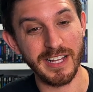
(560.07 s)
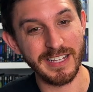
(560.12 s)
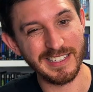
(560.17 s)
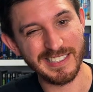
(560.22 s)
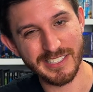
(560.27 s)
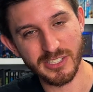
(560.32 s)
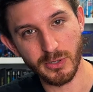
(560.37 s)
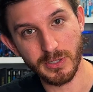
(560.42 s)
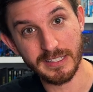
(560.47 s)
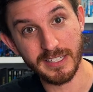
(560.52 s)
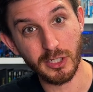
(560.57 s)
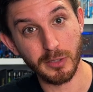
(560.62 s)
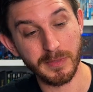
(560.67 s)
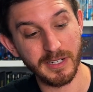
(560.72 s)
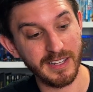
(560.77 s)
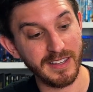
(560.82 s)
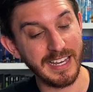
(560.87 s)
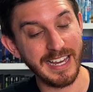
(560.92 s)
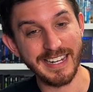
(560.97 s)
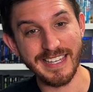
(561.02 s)
I listened to a little
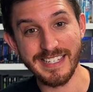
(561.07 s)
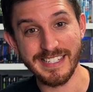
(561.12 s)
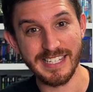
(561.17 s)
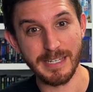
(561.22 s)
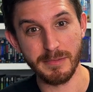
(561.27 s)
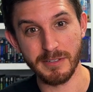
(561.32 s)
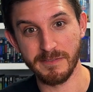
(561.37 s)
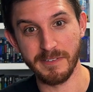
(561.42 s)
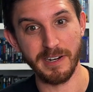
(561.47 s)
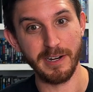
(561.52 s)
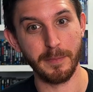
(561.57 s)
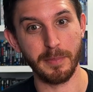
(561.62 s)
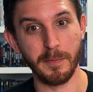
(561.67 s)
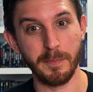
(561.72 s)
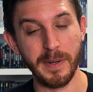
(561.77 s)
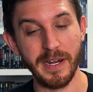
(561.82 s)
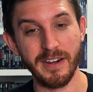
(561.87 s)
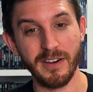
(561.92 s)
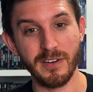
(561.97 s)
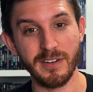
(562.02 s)
bit of that. He seems very
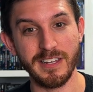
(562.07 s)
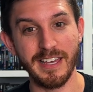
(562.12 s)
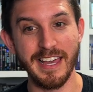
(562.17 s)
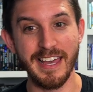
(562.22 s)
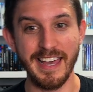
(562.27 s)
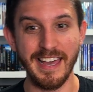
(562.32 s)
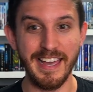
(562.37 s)
prepared